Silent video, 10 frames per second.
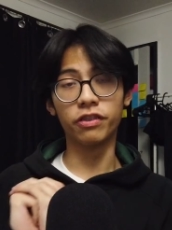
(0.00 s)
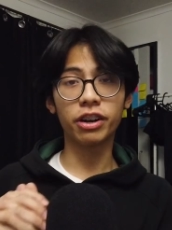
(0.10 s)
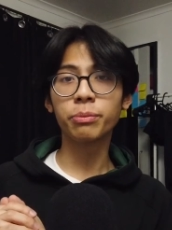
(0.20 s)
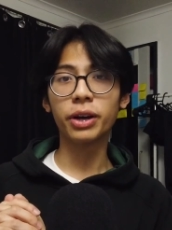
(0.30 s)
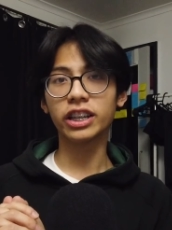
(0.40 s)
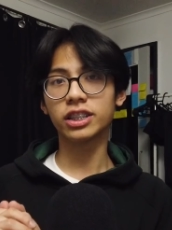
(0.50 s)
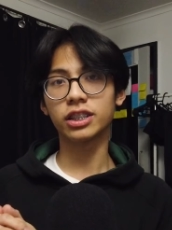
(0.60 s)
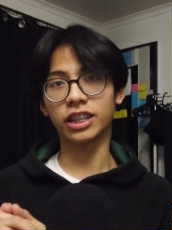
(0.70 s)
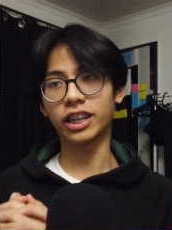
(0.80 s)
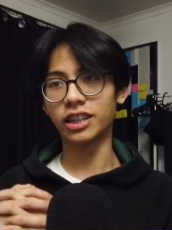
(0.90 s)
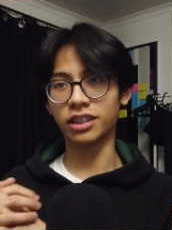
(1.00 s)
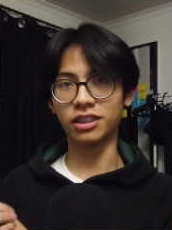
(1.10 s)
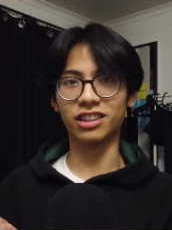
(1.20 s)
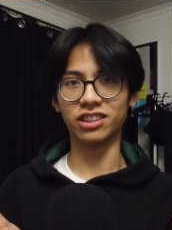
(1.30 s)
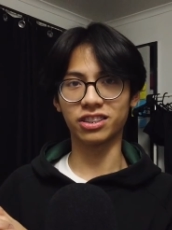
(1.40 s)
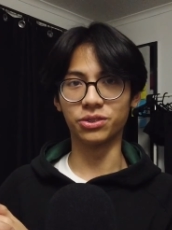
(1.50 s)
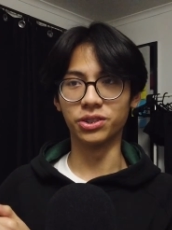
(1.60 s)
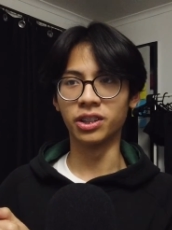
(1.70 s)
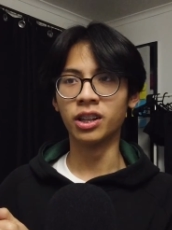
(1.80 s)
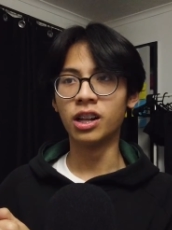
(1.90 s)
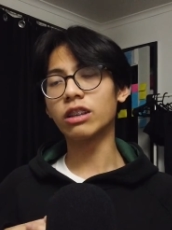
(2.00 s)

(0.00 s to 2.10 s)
the very best and get into the school.